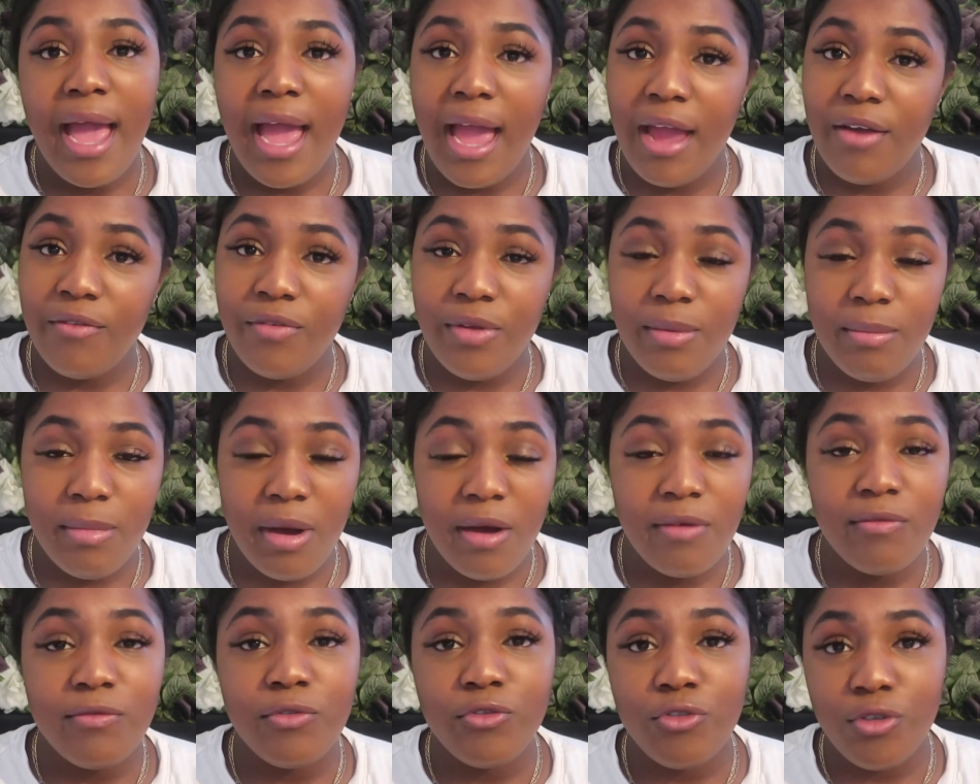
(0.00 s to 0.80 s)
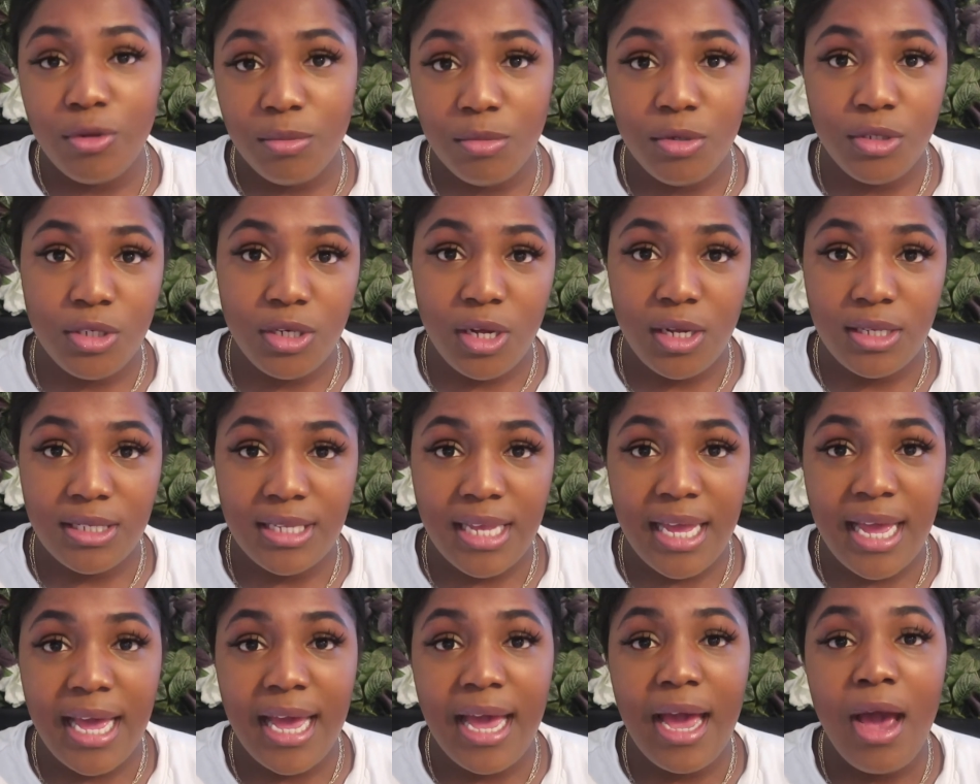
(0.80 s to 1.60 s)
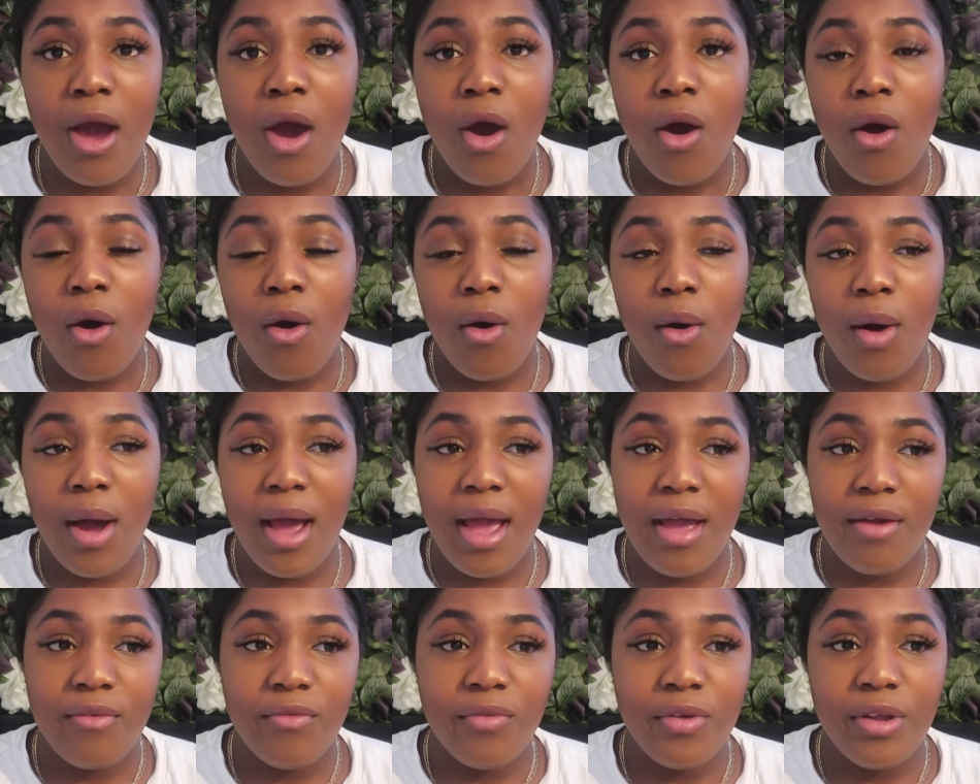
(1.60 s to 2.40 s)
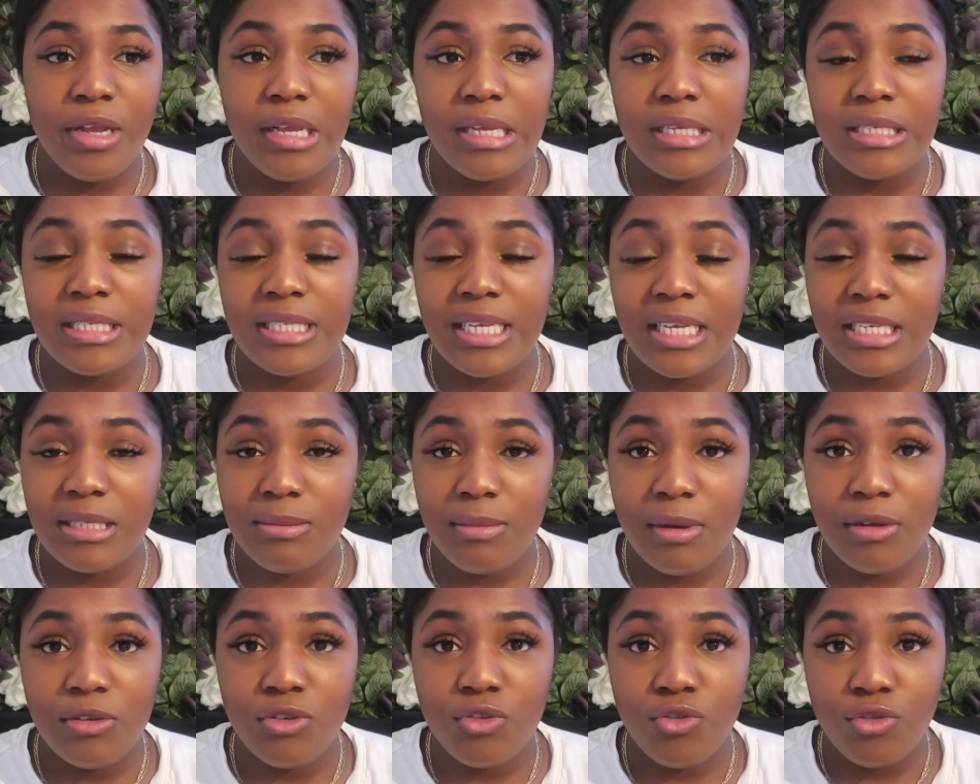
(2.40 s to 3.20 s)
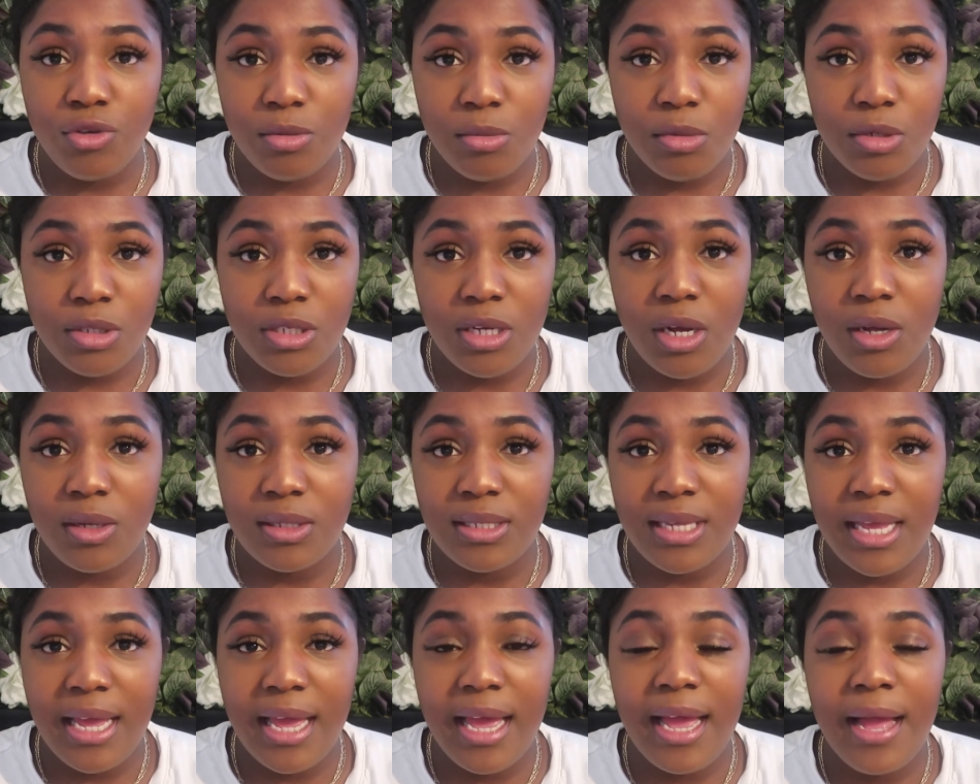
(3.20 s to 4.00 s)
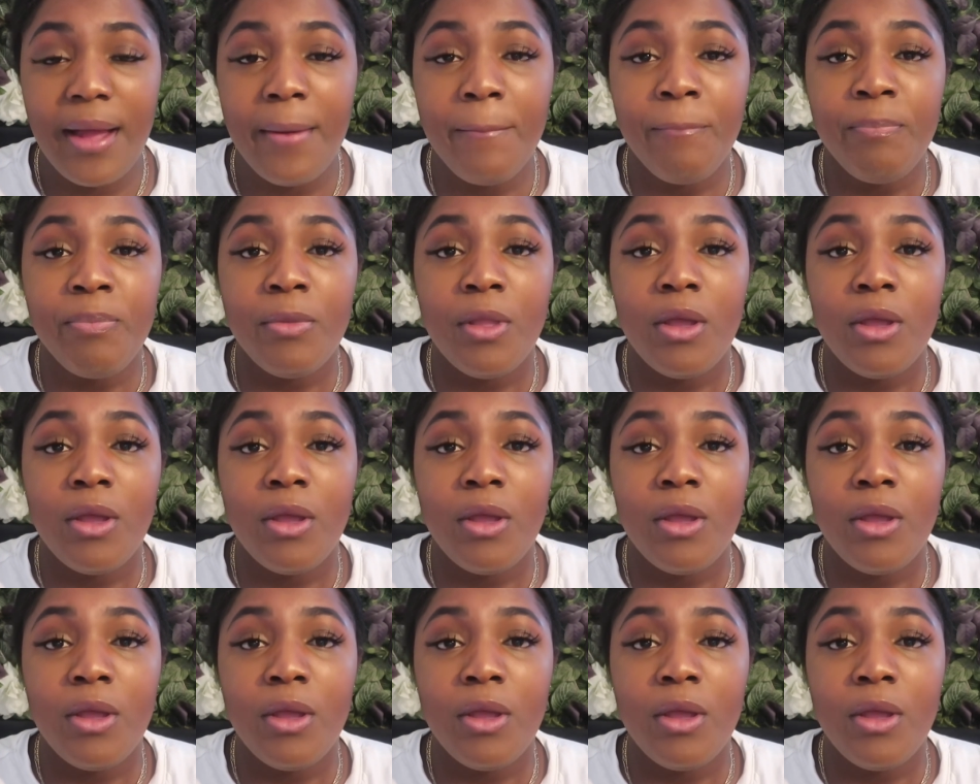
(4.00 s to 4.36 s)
every month trim your child's hair or every 6 months trim your child's hair.